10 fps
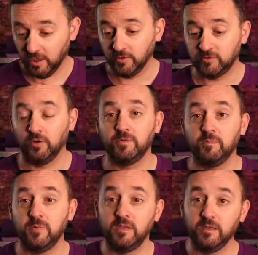So for
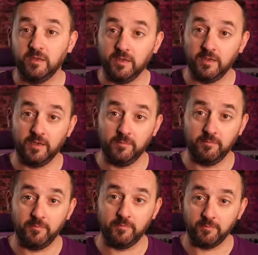me,
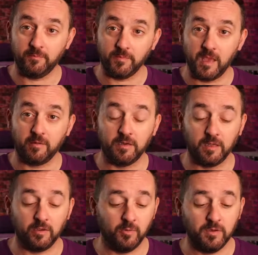I'm going to get
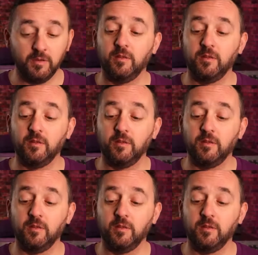going.